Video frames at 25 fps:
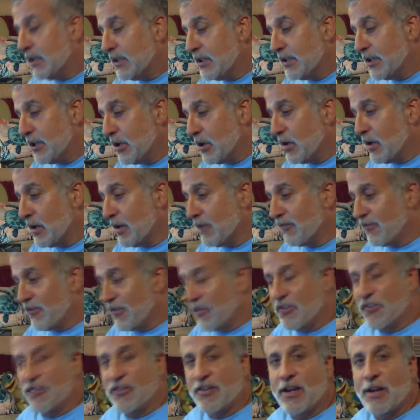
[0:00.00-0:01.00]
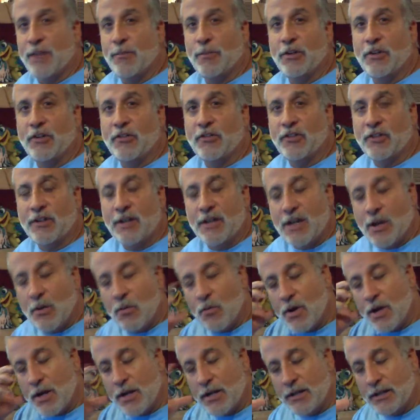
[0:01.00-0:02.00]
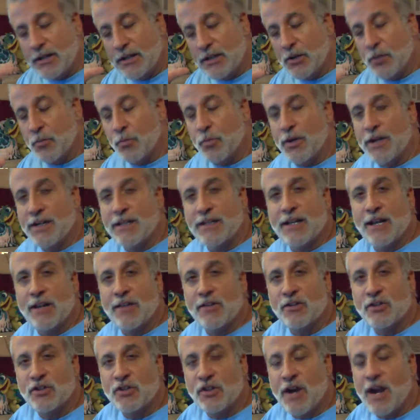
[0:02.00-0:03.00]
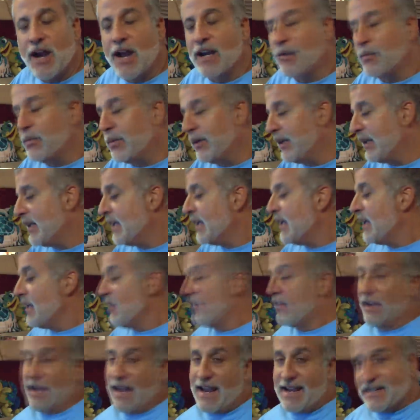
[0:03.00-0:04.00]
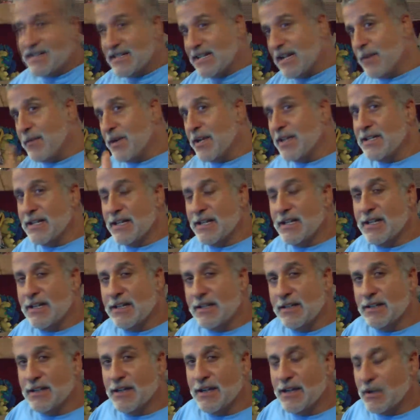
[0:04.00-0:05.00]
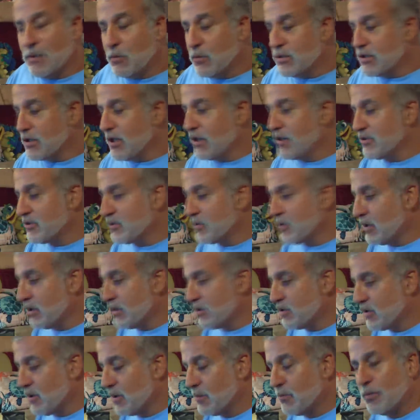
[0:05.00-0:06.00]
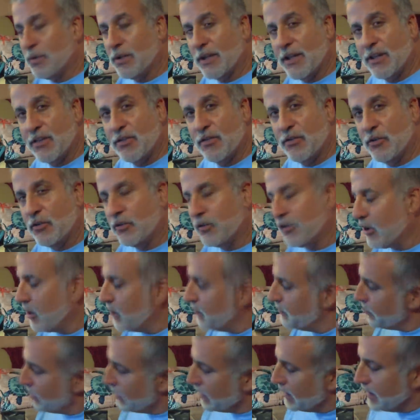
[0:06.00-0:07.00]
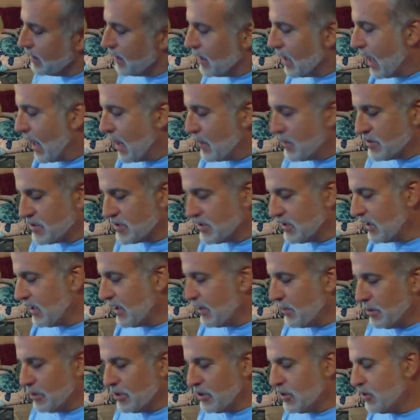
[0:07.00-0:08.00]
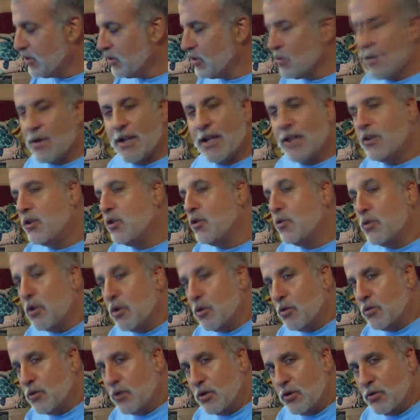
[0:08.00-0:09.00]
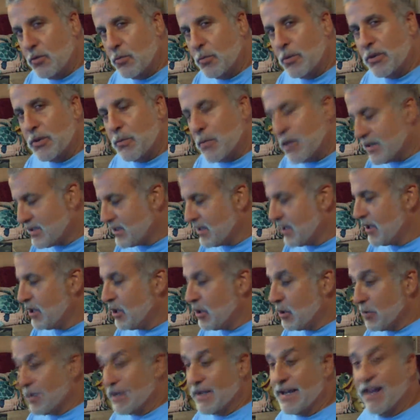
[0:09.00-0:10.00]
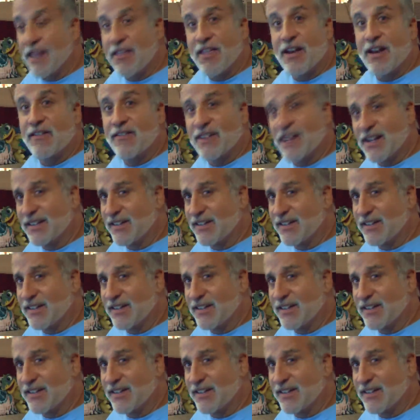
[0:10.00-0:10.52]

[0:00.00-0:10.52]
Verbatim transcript: you know a first time listen and I want to you know break down the track. But the last time I did it uh, was also a drum playthrough, so. I was still able to do what I do, do, do, but the best that I do. But now that I've